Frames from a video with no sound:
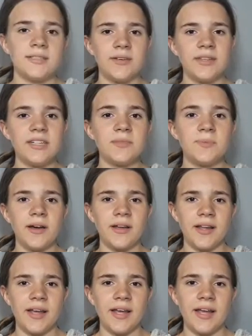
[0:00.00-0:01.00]
So this
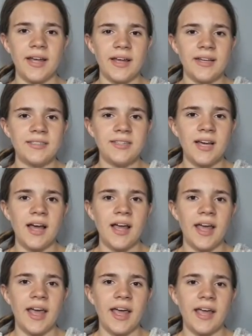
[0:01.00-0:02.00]
one is
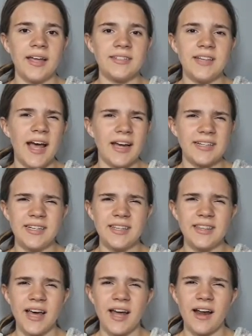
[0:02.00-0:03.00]
a
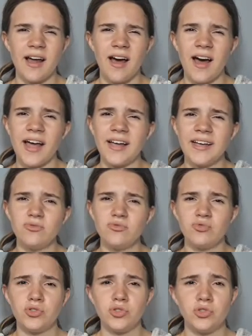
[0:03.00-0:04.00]
tactic that I
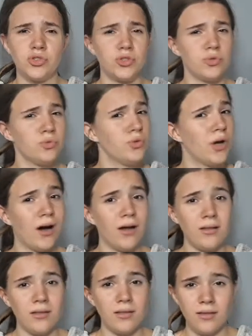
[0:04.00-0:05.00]
do
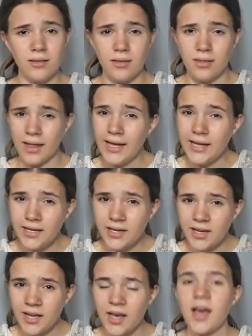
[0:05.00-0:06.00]
not
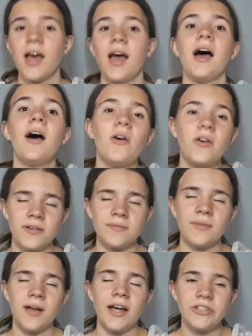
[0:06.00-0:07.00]
like,
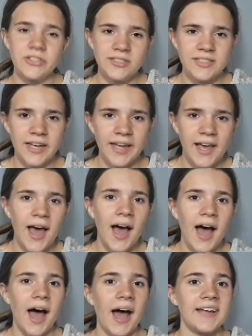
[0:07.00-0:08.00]
or I should say
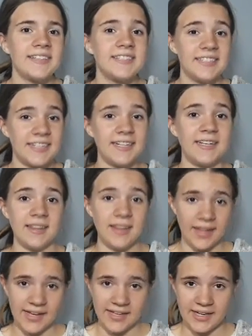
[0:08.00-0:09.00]
I
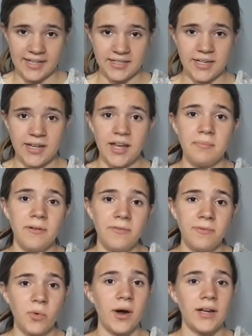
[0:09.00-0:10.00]
didn't like it
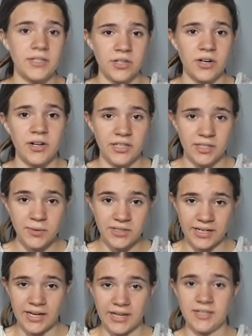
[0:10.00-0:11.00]
before I started
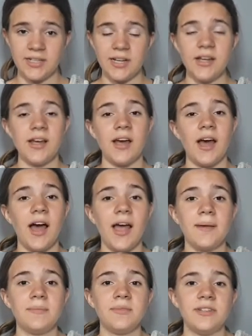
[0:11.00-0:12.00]
using it.
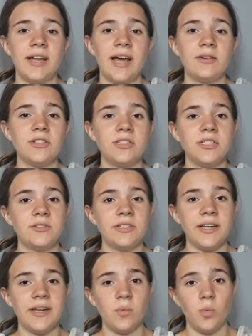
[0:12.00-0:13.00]
I'm now just
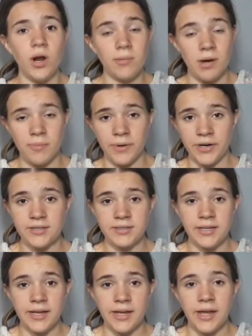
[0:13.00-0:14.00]
using it in one of my
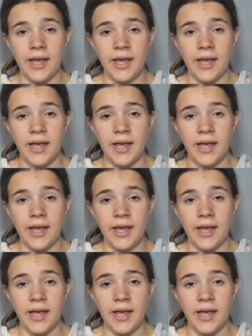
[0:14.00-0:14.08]
books,